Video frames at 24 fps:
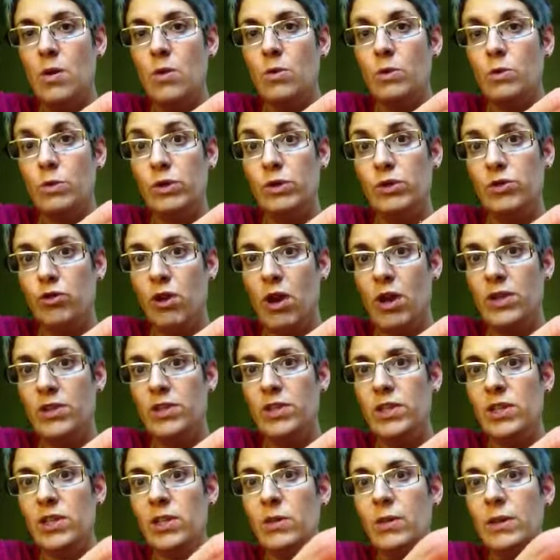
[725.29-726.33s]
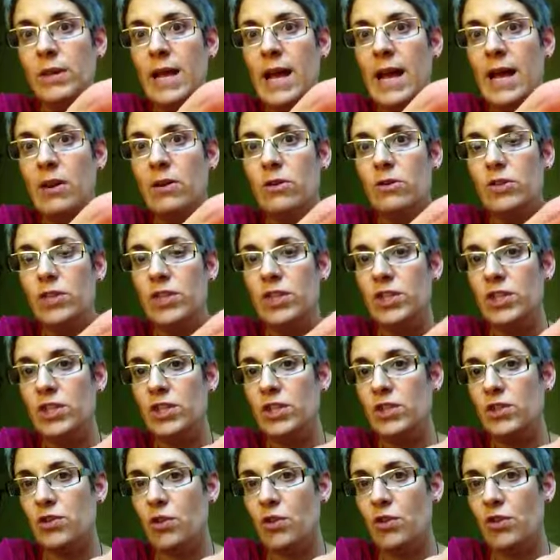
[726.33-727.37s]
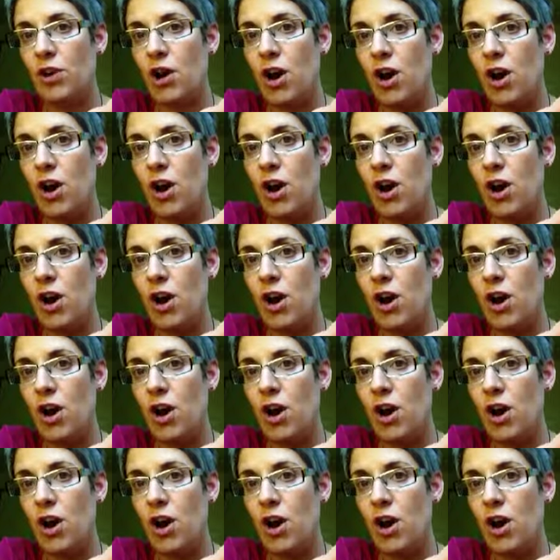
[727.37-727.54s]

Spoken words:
was drawn to, and how she's just thrown her